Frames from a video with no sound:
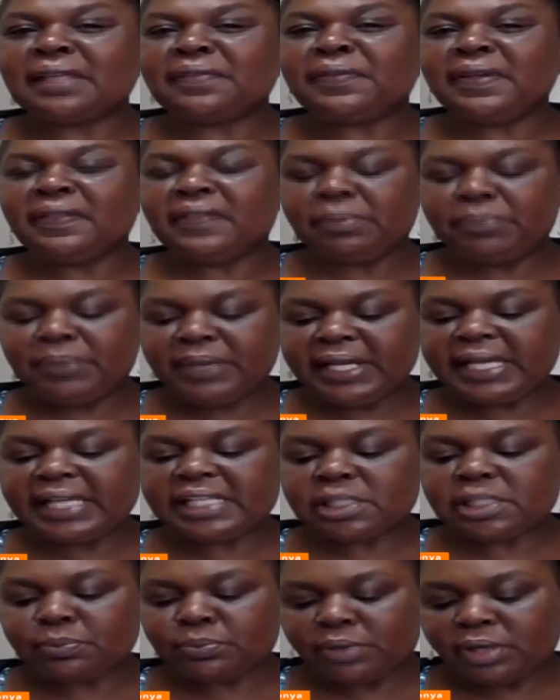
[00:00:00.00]
I think the
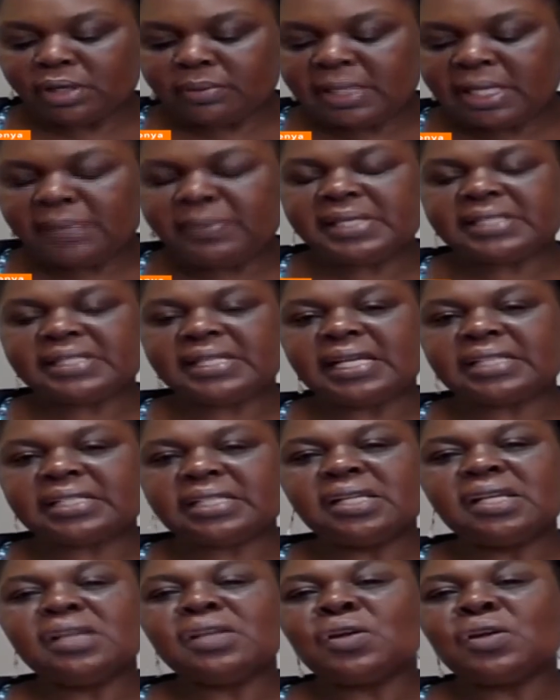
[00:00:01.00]
biggest problem is that